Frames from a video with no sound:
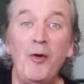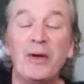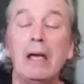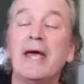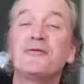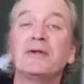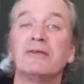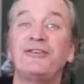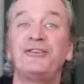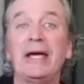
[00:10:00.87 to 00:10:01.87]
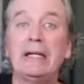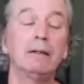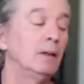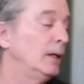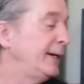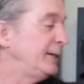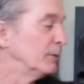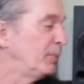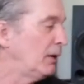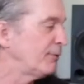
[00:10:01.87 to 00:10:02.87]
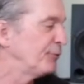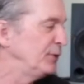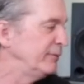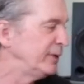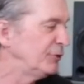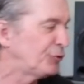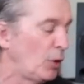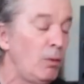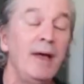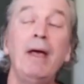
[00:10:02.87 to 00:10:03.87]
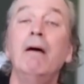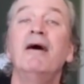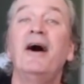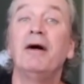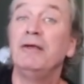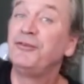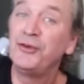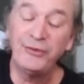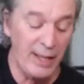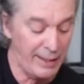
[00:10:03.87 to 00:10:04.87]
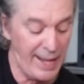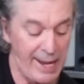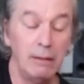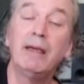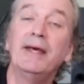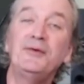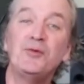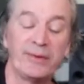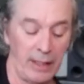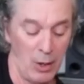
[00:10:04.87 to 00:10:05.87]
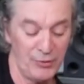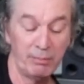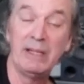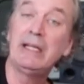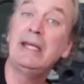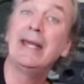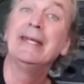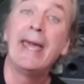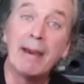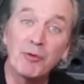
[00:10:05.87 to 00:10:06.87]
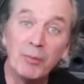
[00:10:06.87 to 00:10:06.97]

Okay, entering the second line here, bar 3 of the intro, is just that A again without the pinky, and you hammer